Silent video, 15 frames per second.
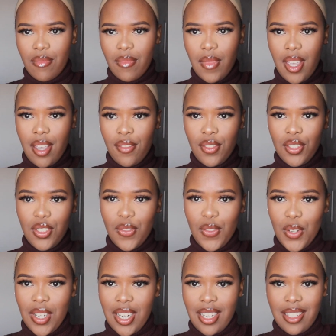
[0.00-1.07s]
Yeah, first of
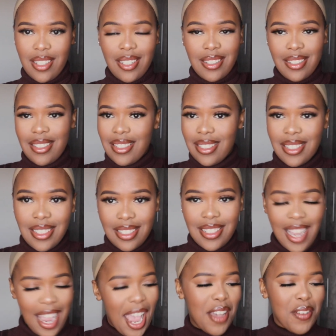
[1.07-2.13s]
all, like,
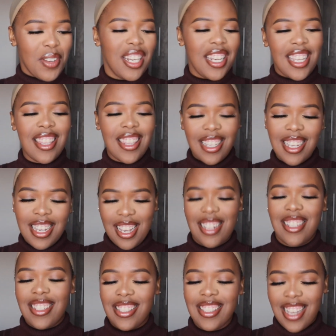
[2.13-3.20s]
I really think
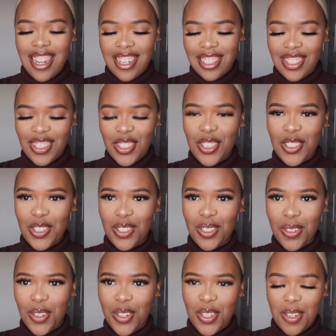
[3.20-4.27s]
this color is gonna look
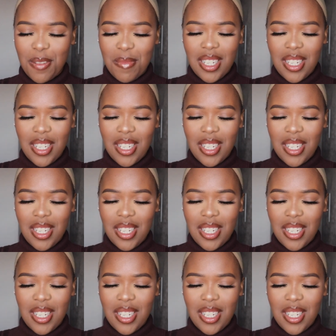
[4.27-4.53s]
so good on